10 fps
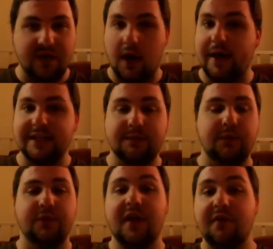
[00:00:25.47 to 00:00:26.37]
The
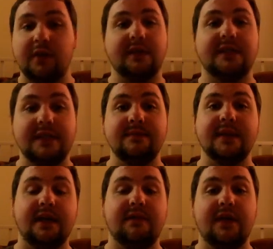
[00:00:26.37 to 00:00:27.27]
hospital definitely seems
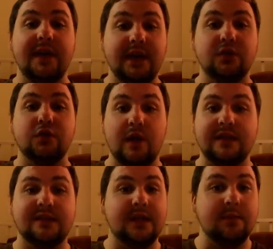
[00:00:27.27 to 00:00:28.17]
like a very
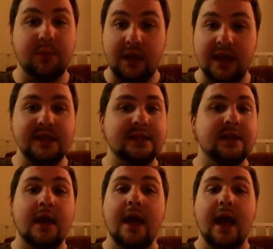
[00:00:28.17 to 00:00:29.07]
interesting place
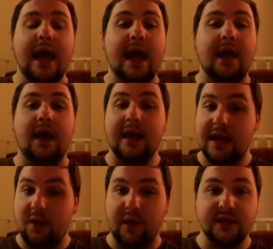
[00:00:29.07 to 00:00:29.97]
and I
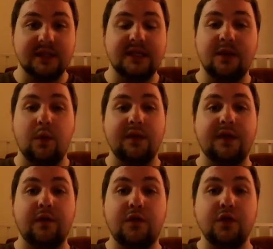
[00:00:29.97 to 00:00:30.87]
can't wait to see what
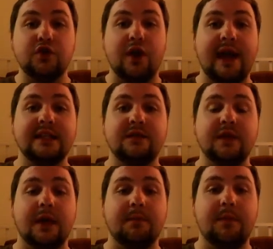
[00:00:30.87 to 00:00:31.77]
the future has
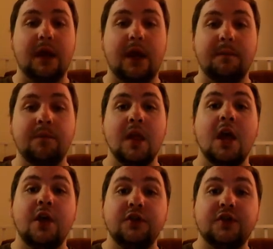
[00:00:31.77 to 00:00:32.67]
for them. But um,
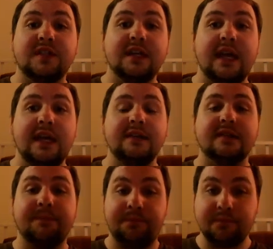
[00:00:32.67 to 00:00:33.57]
just in case